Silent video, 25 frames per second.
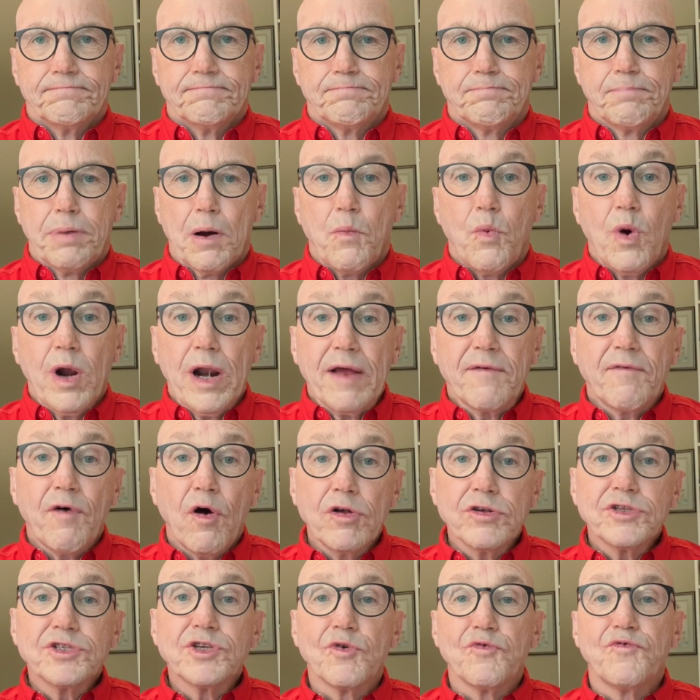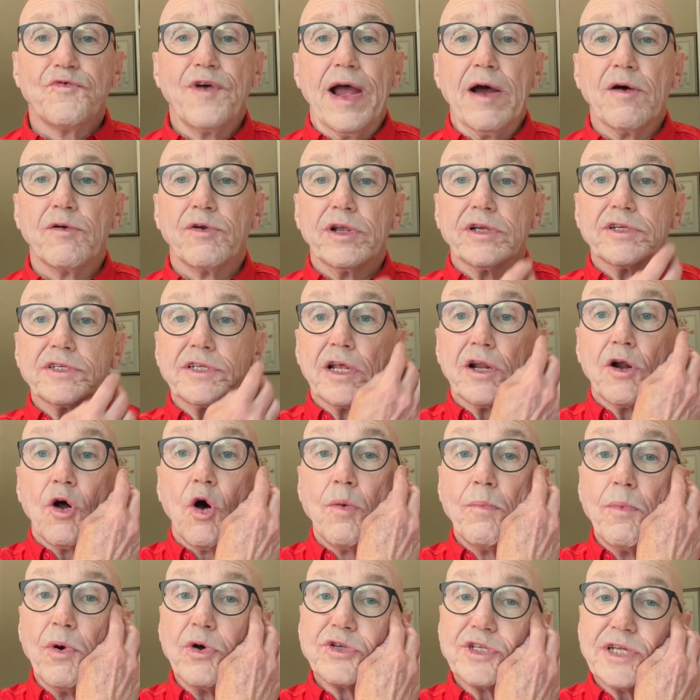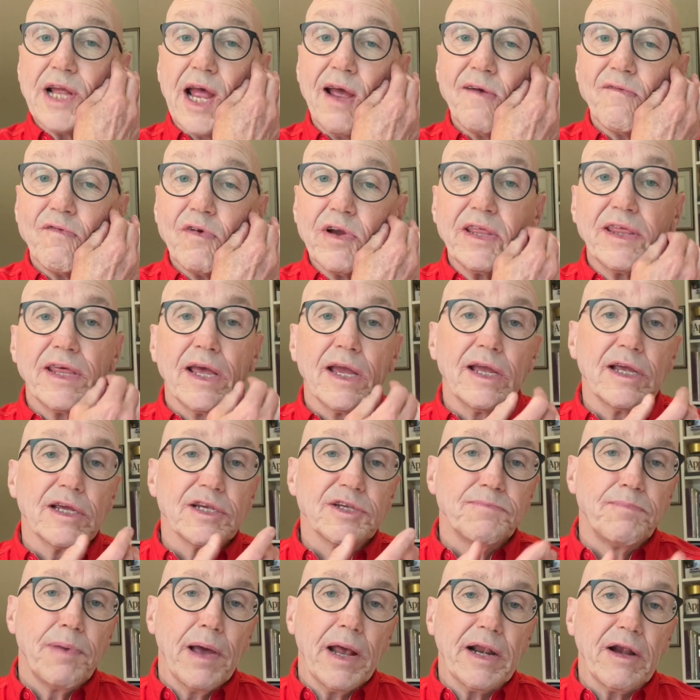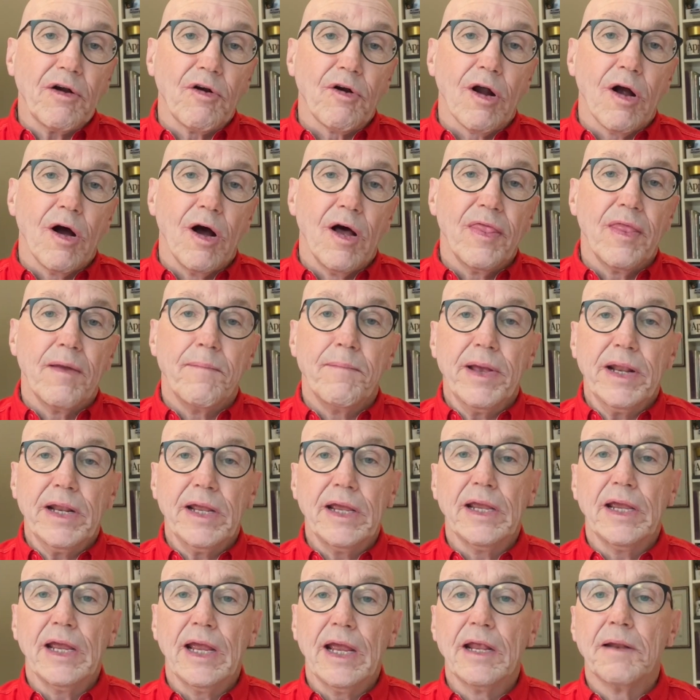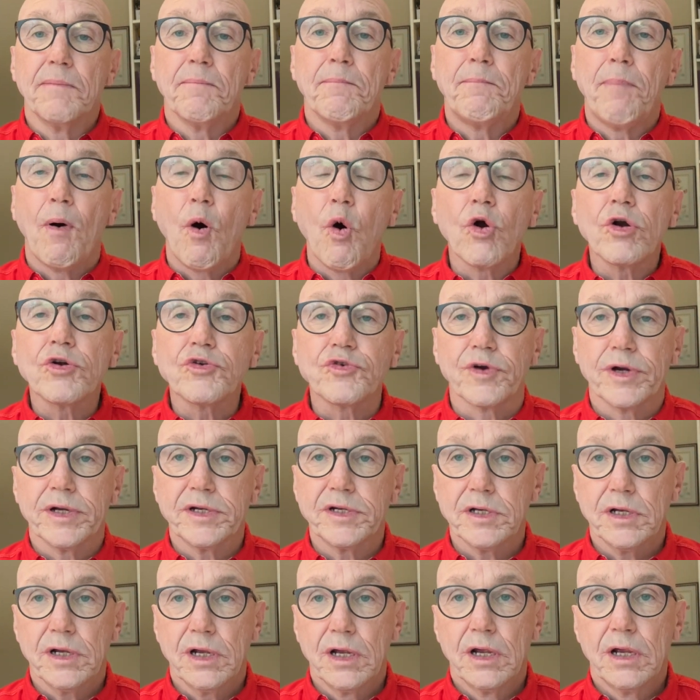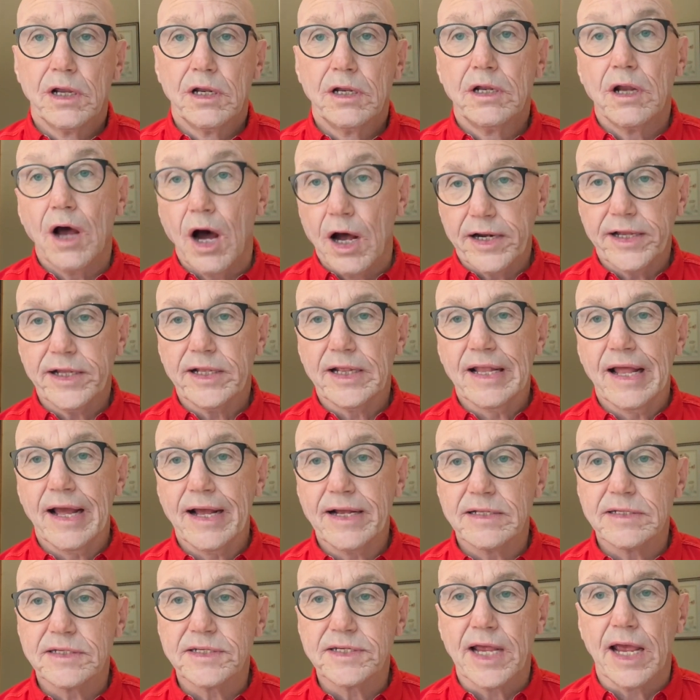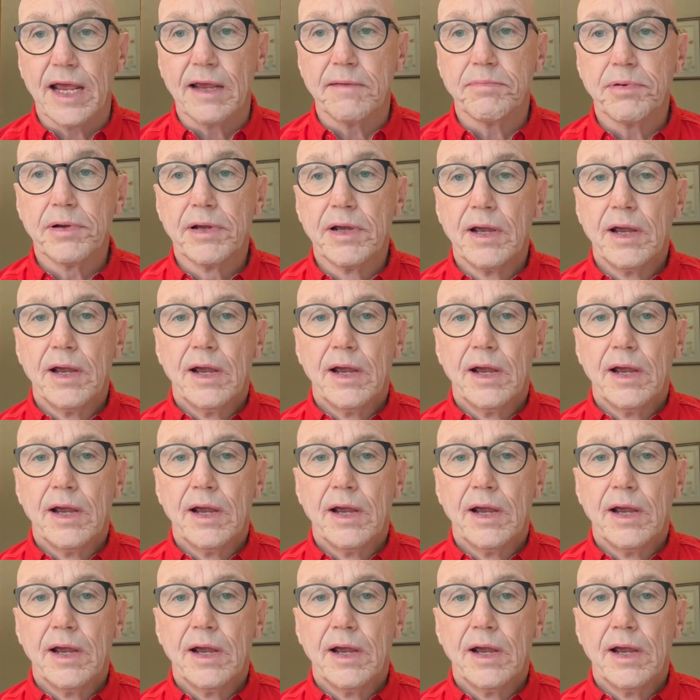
But what I've also found is that almost everything is better on the Mini in portrait, not in landscape.